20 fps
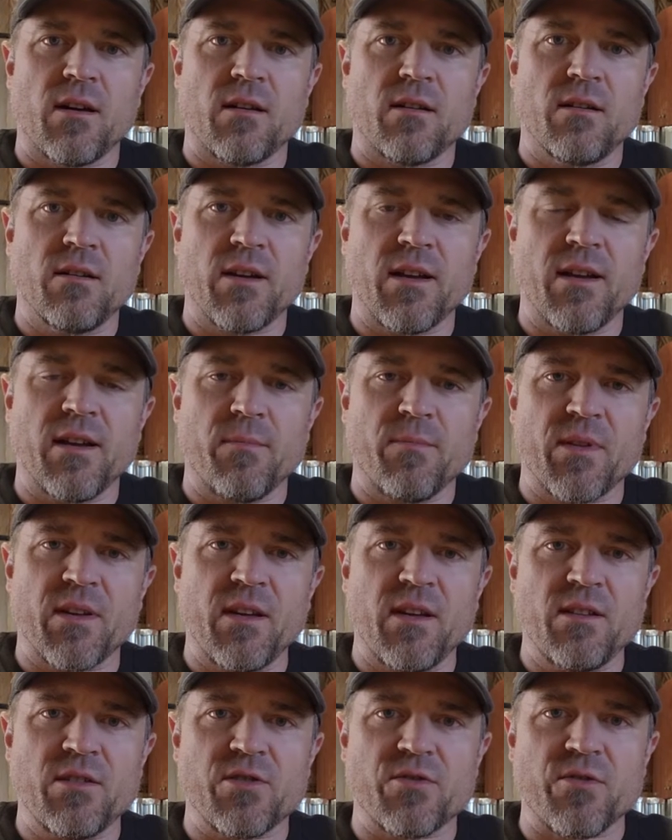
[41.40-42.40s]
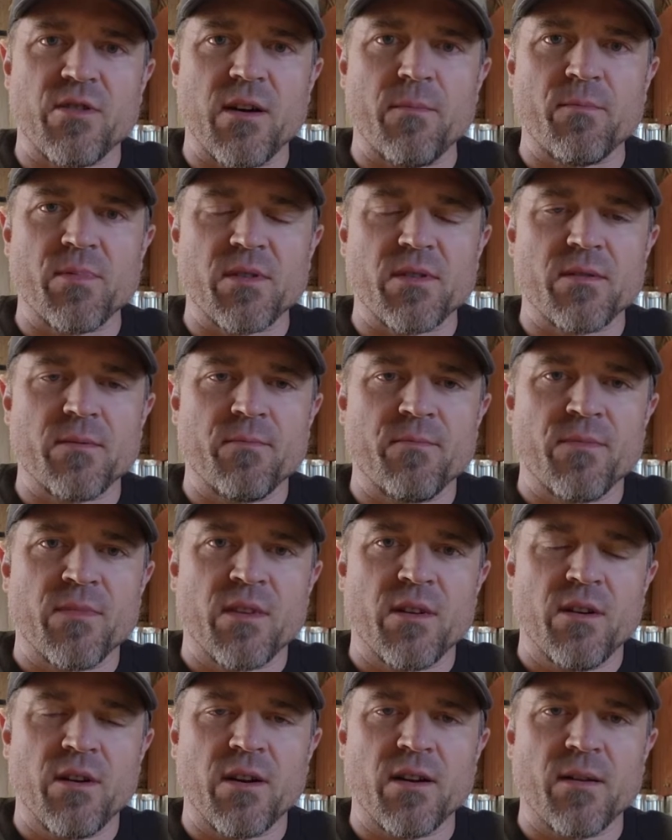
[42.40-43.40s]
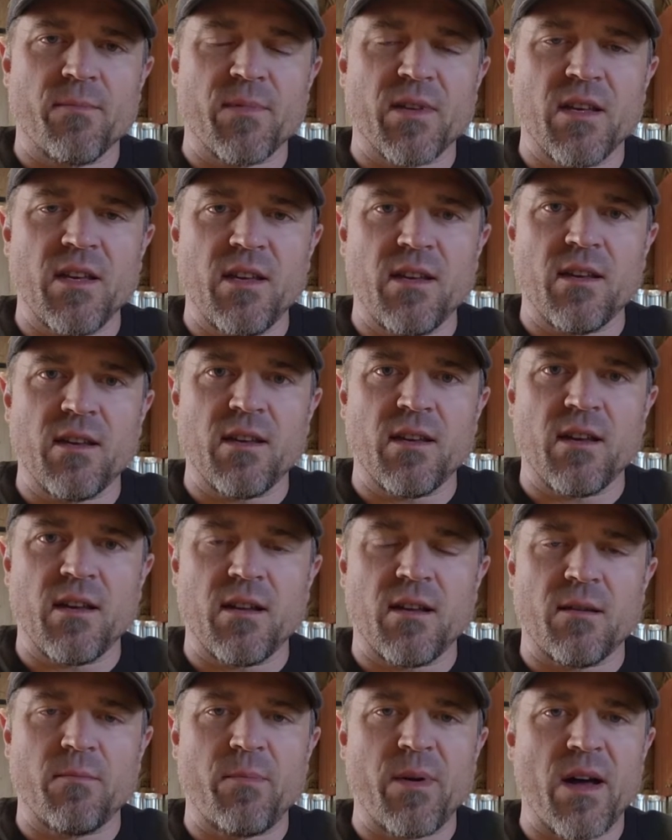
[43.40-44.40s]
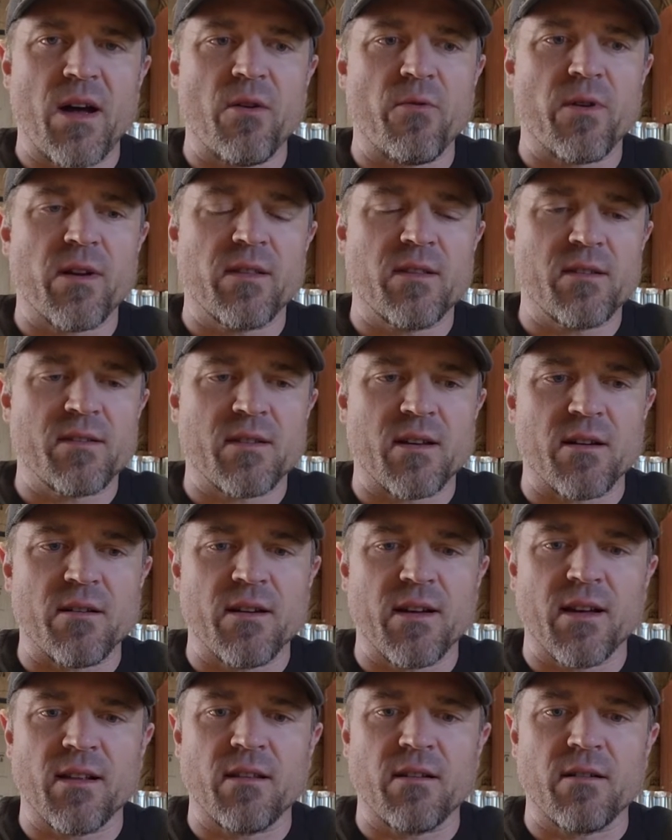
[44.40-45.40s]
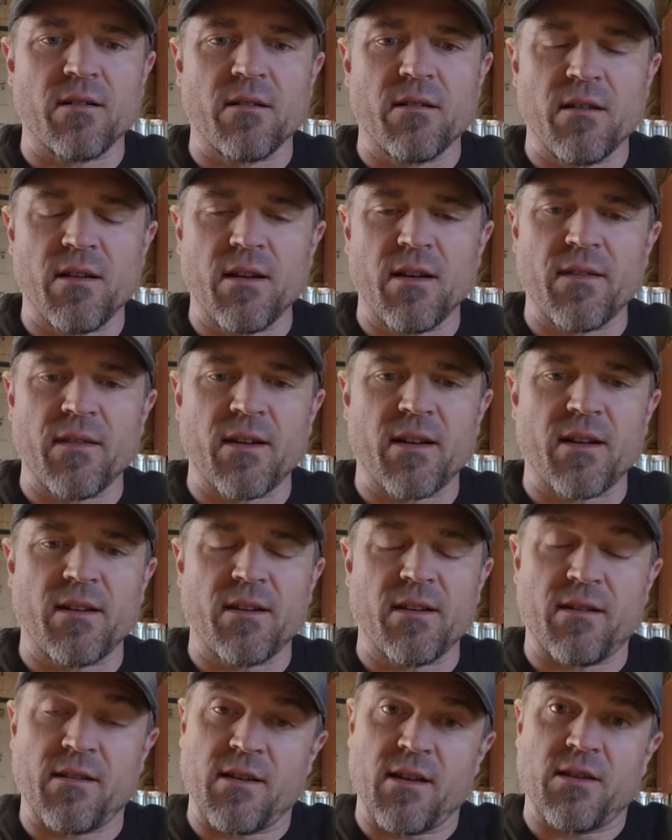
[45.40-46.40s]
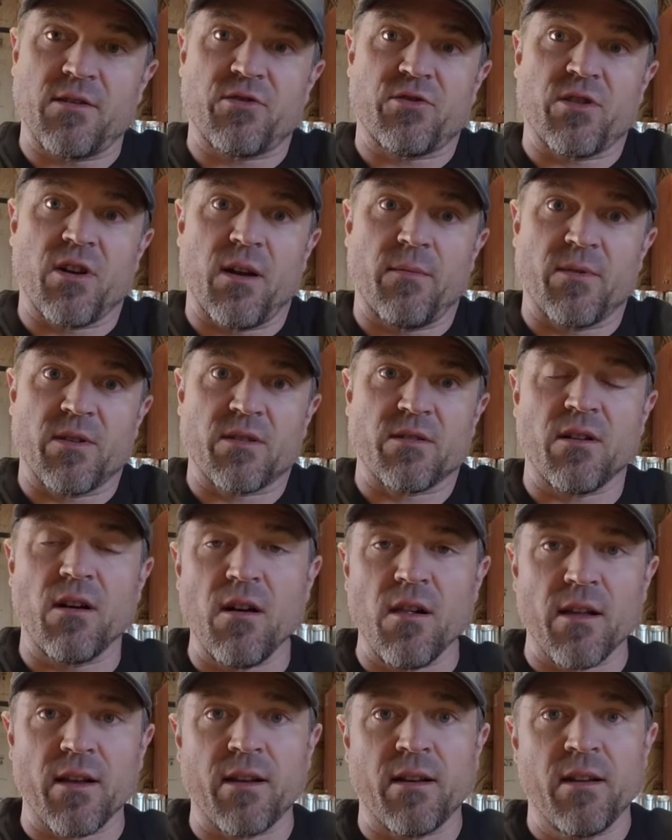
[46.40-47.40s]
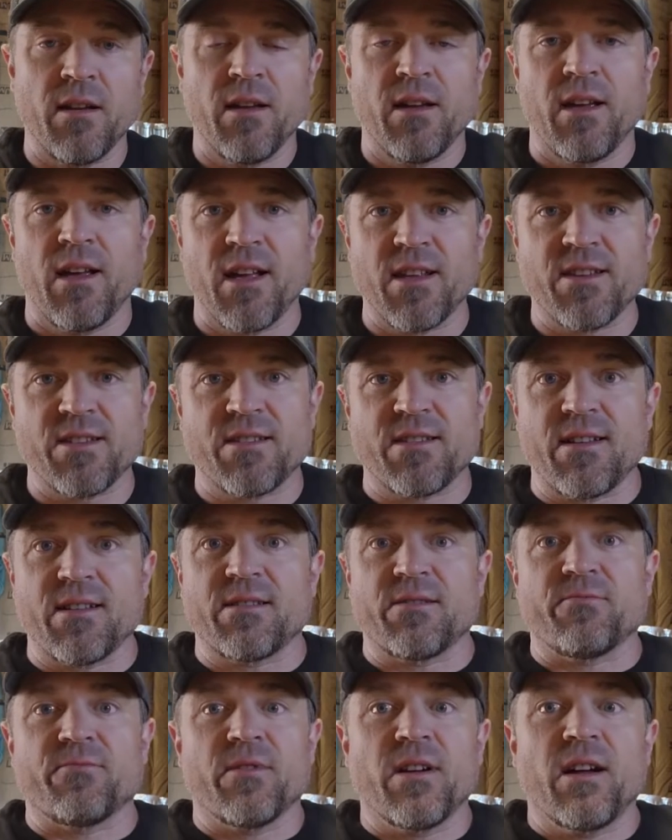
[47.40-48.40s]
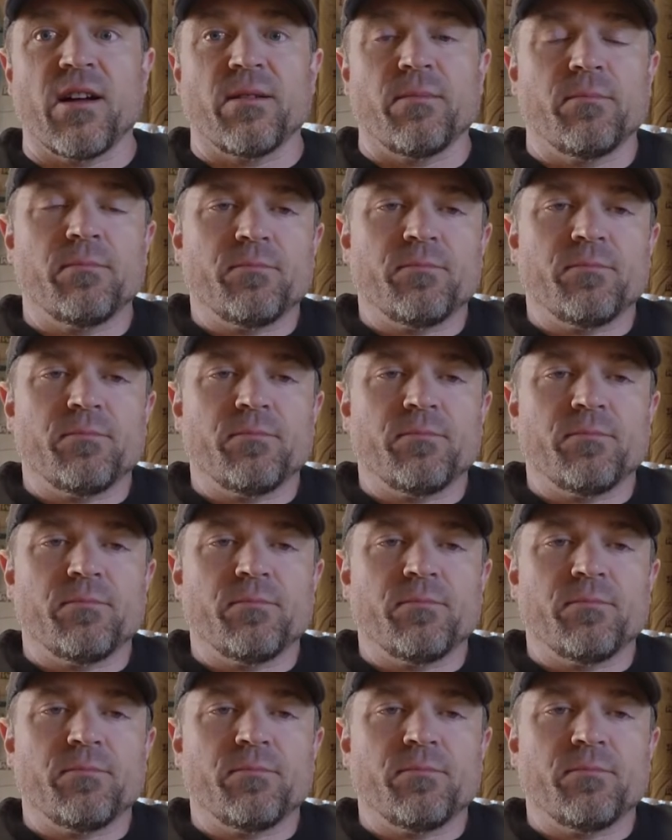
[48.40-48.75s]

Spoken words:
hooking up the heat strips, hooking up the heat kit, and powering this air handler that I did a nice job installing. It just doesn't run.